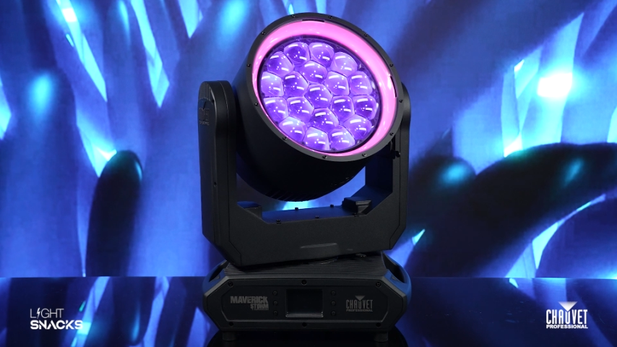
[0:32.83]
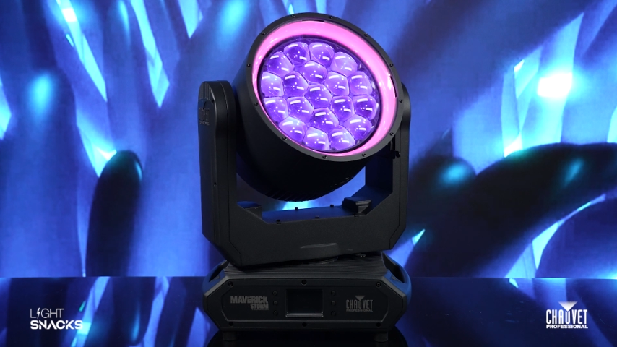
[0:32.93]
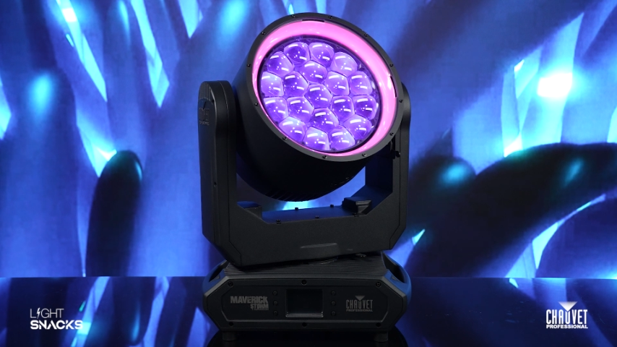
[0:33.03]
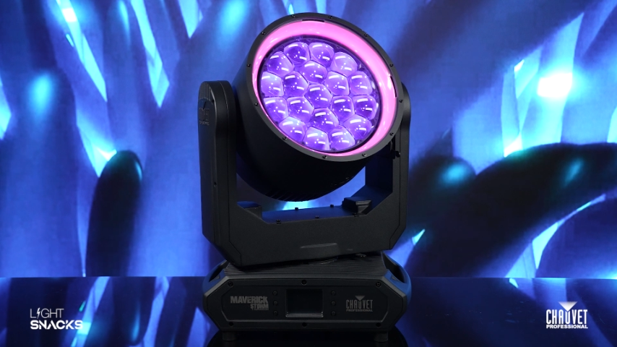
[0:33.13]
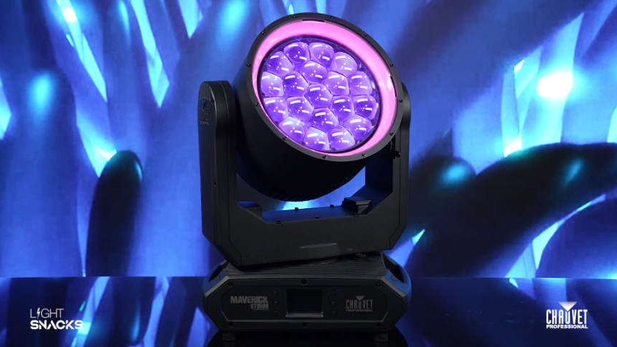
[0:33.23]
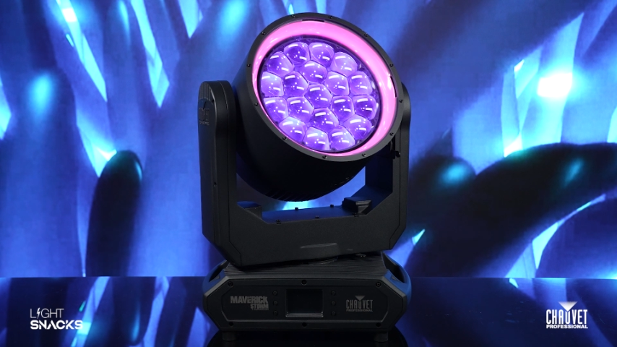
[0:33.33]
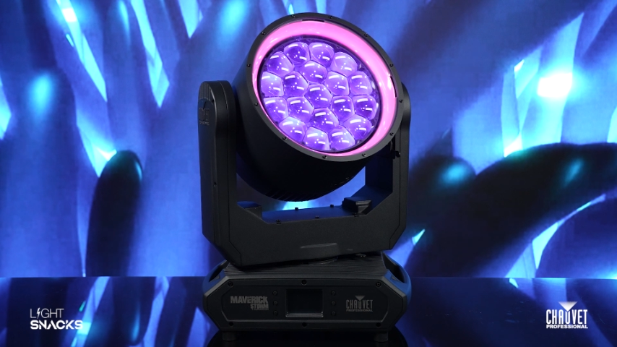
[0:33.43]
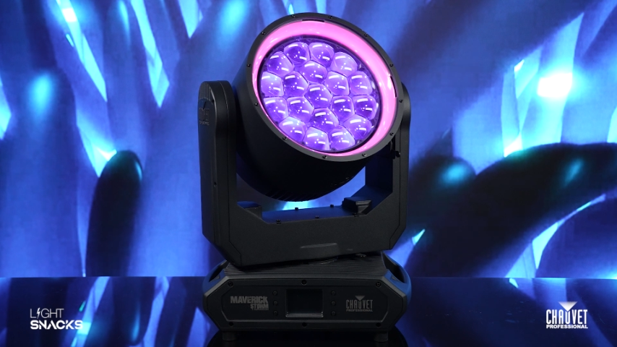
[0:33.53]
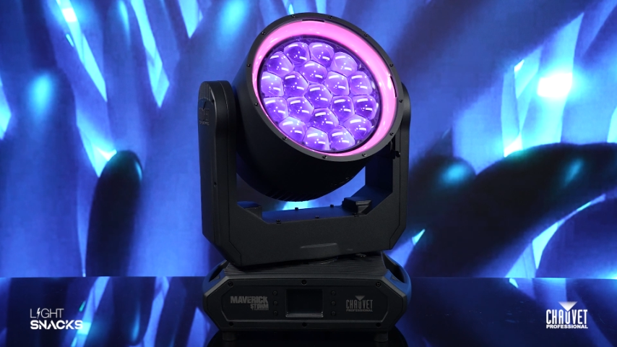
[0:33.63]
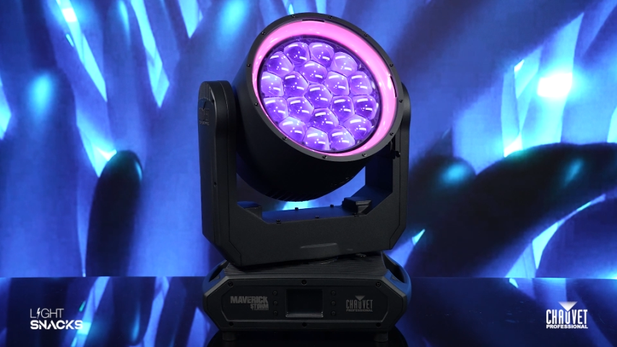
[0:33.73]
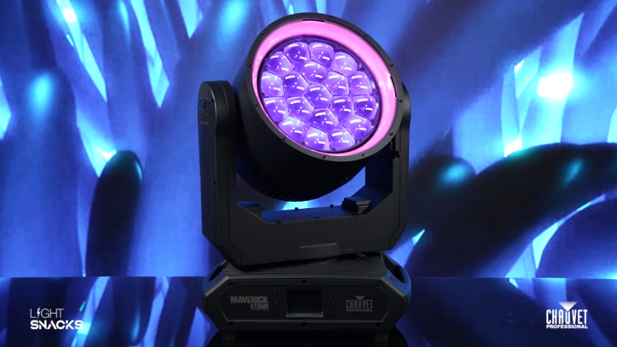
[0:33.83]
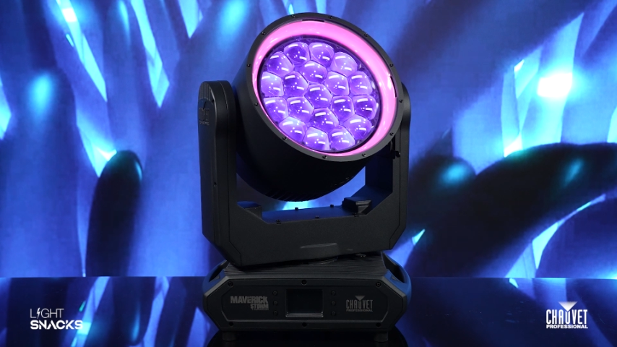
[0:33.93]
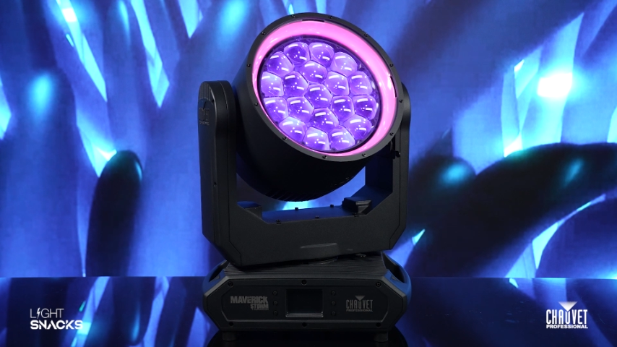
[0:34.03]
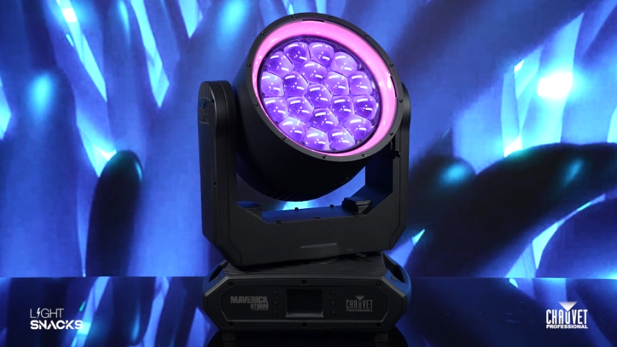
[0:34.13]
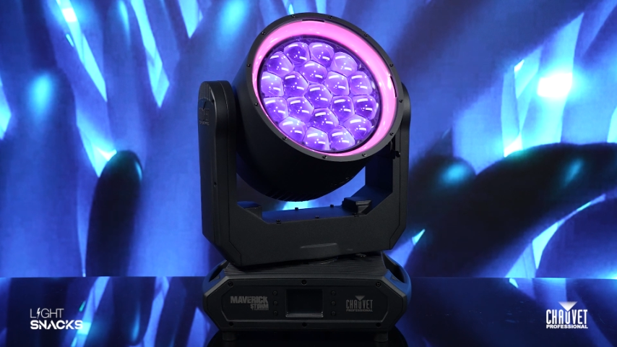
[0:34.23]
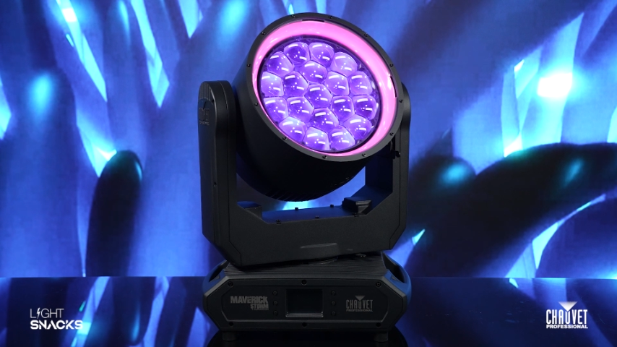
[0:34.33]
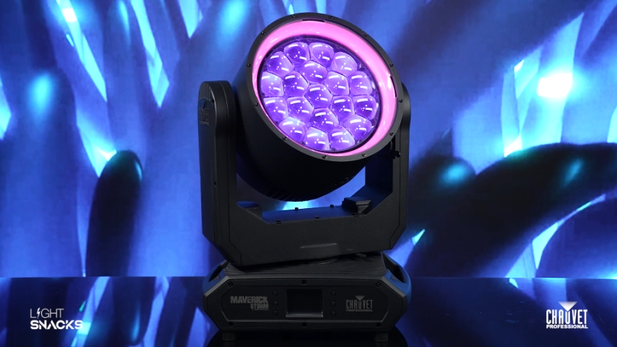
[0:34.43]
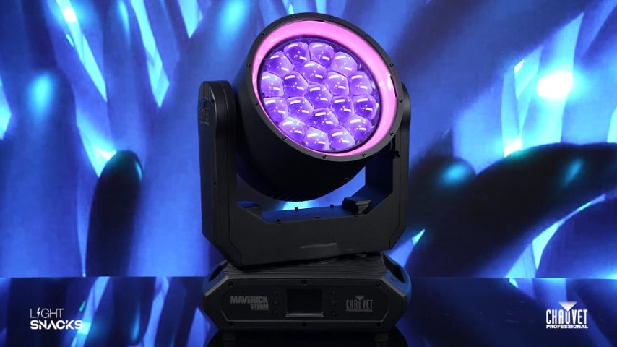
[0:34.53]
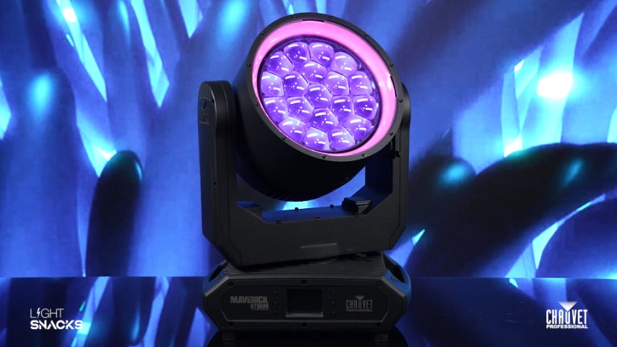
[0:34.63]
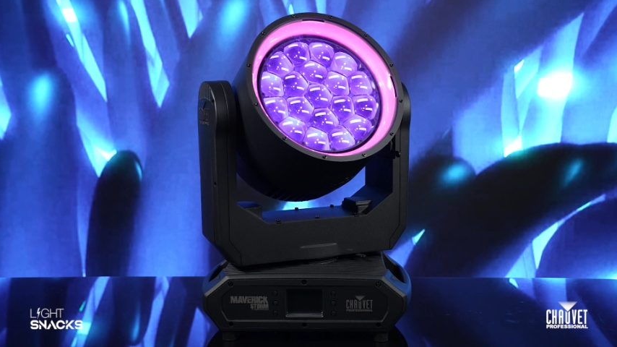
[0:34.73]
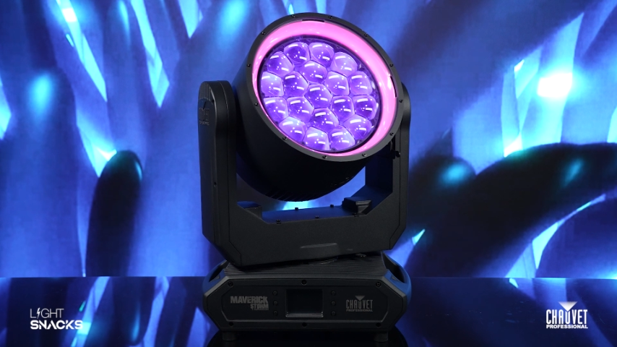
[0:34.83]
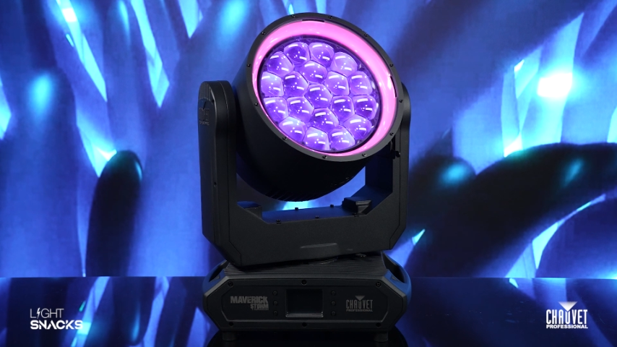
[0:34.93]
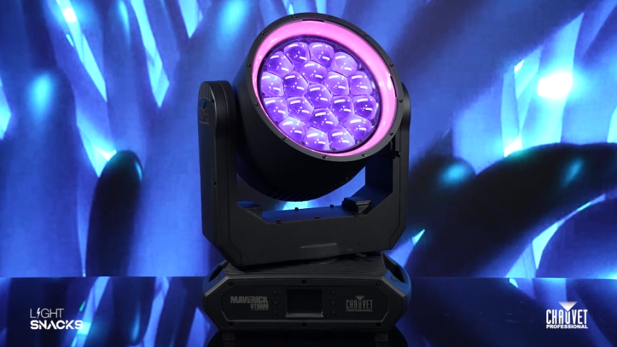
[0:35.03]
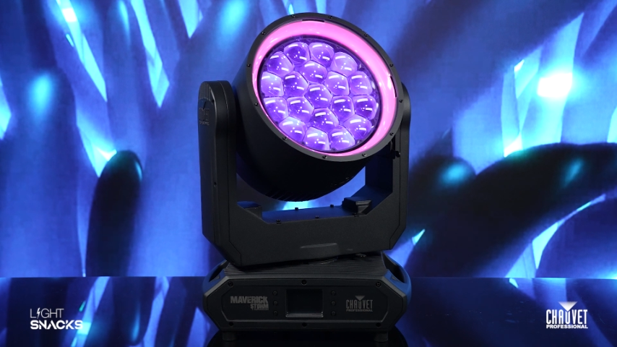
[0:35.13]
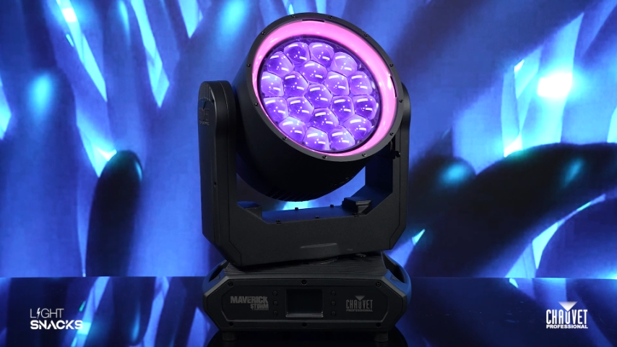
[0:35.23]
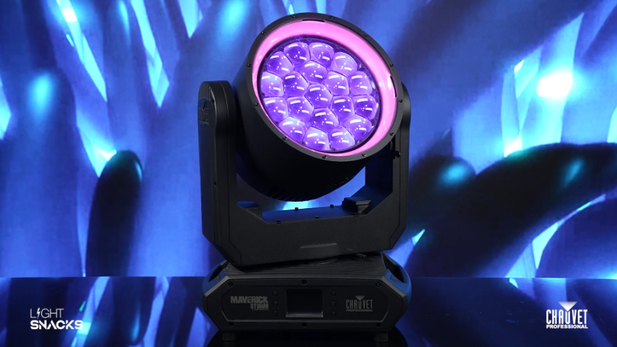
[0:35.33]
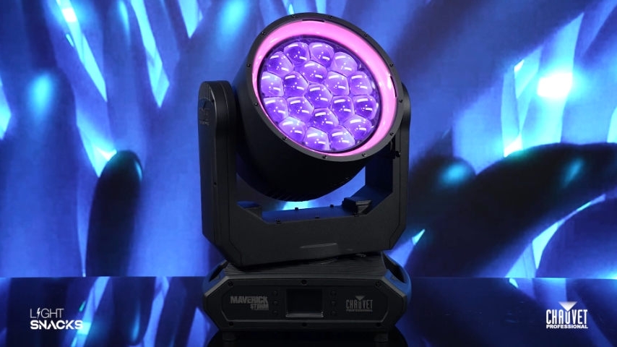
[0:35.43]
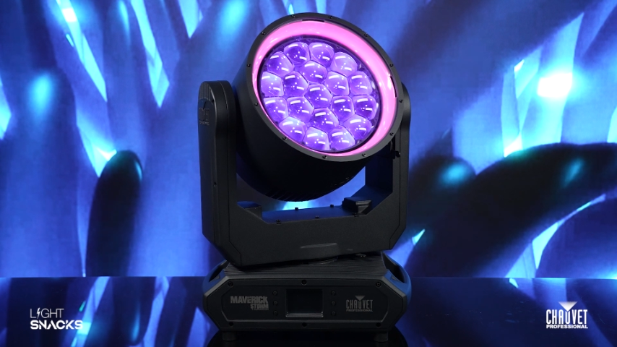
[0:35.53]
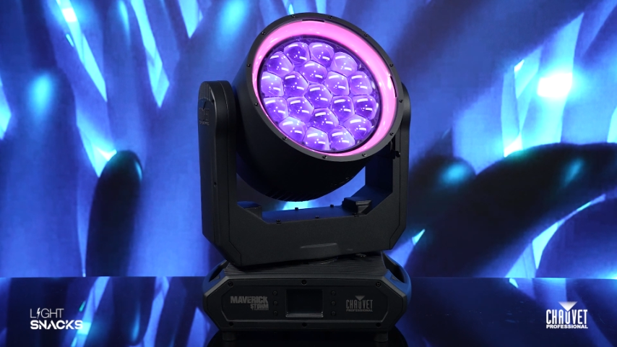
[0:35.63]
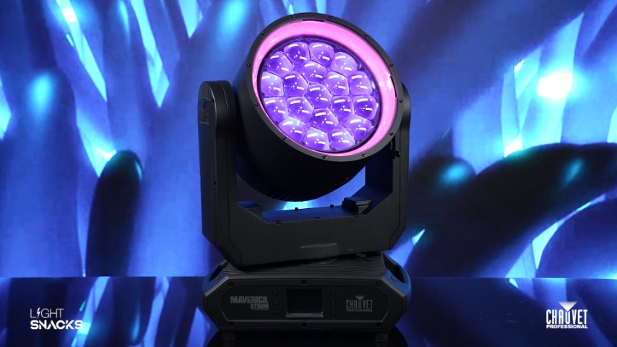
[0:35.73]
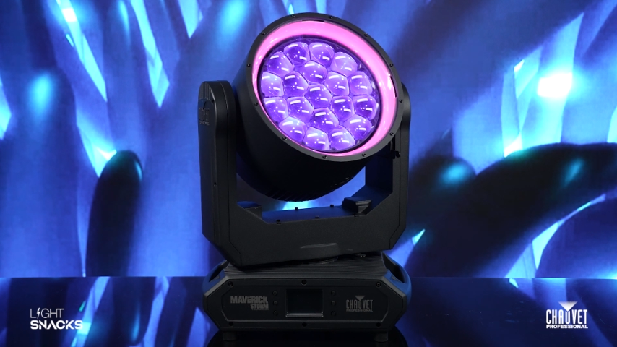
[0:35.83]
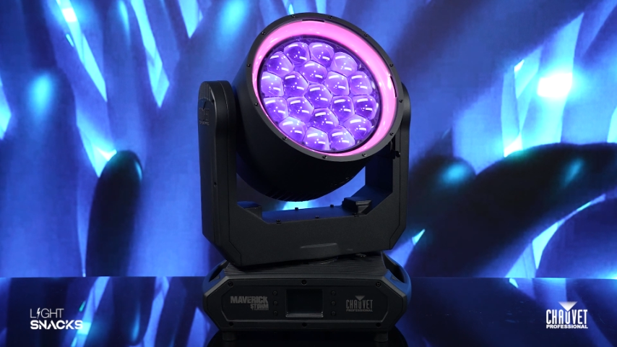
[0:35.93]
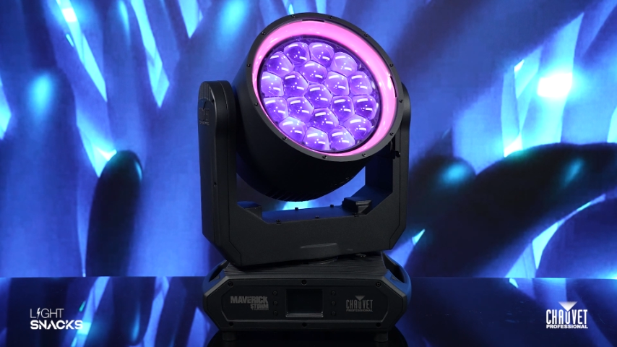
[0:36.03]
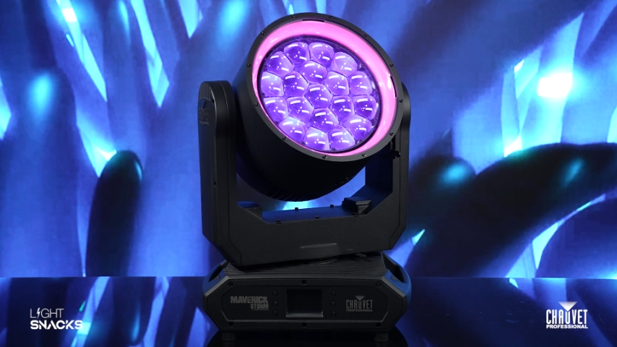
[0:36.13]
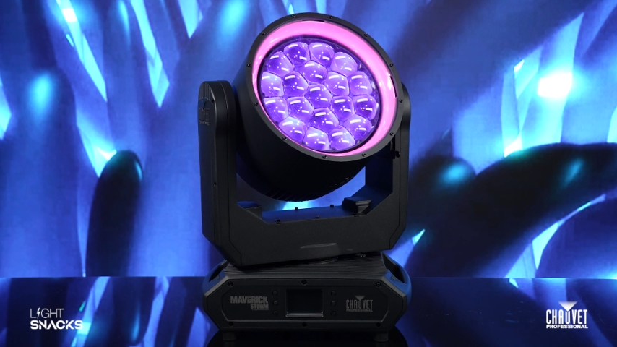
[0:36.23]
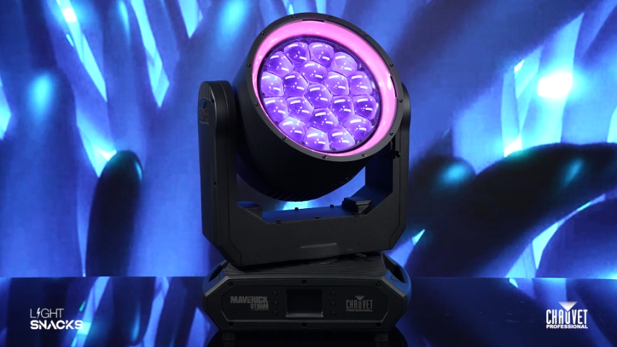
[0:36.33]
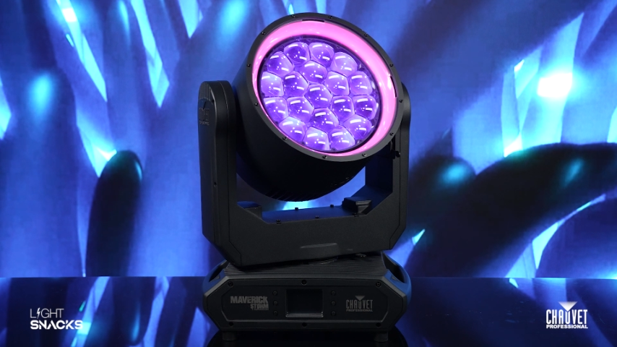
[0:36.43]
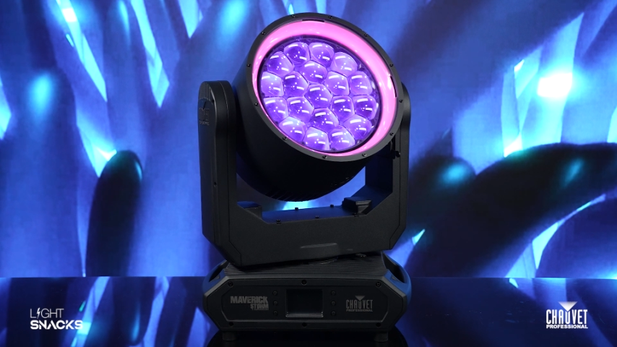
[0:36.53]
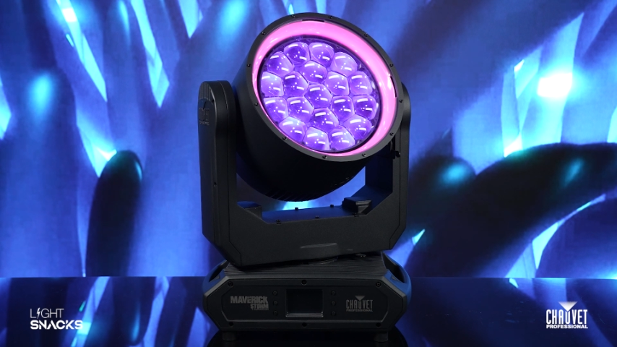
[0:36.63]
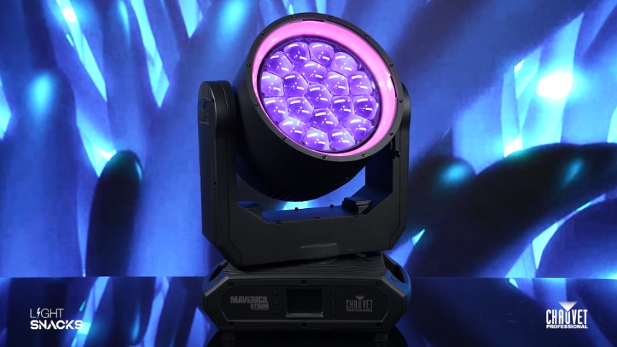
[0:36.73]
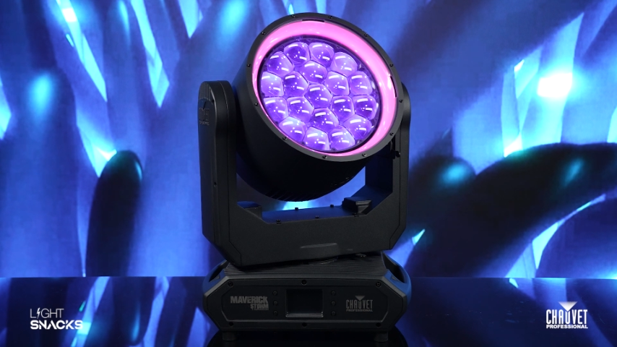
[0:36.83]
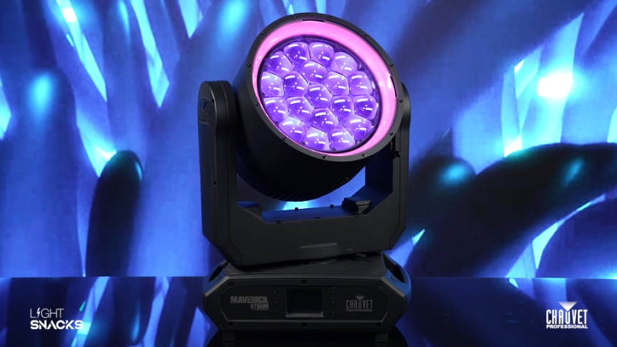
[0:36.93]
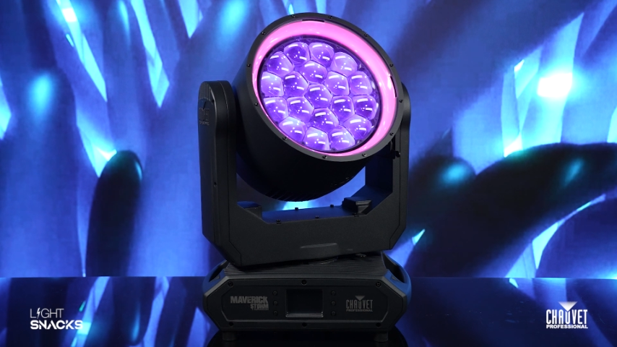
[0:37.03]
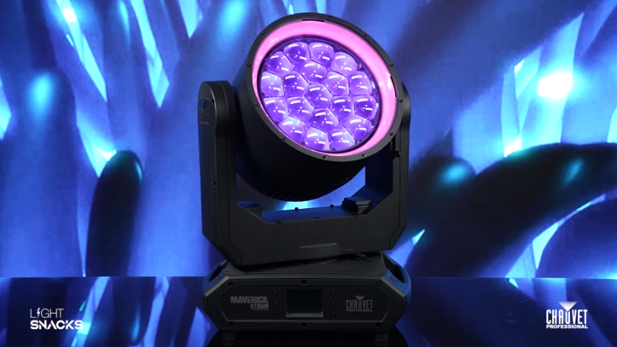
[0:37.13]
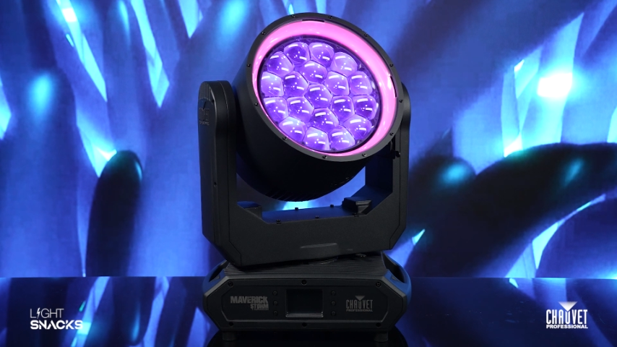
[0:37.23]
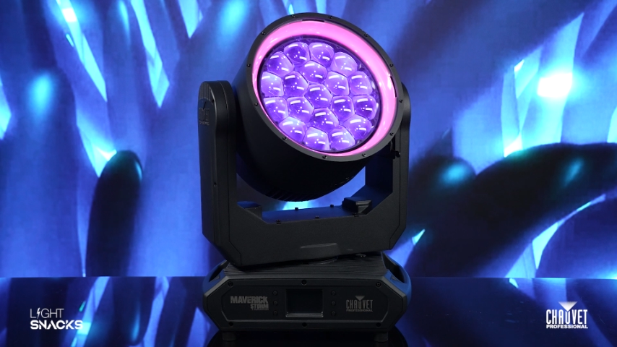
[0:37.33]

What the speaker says: No face is visible, so there are no lips to read.